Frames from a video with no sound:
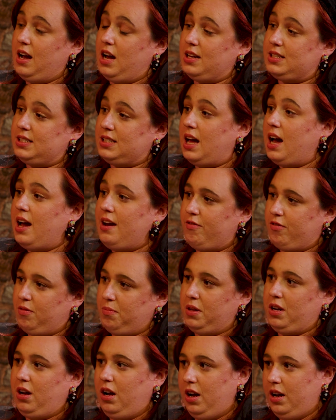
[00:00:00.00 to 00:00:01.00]
Aside from
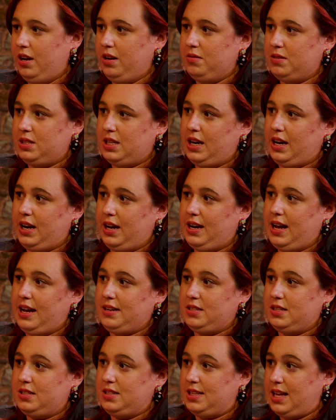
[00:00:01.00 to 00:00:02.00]
the clothes, they're
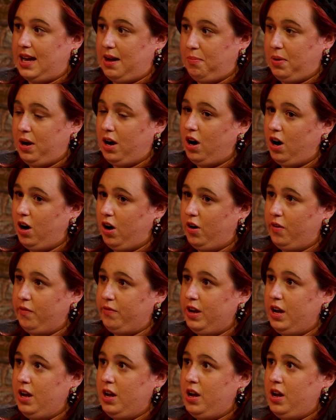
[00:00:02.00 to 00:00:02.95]
connected to that part of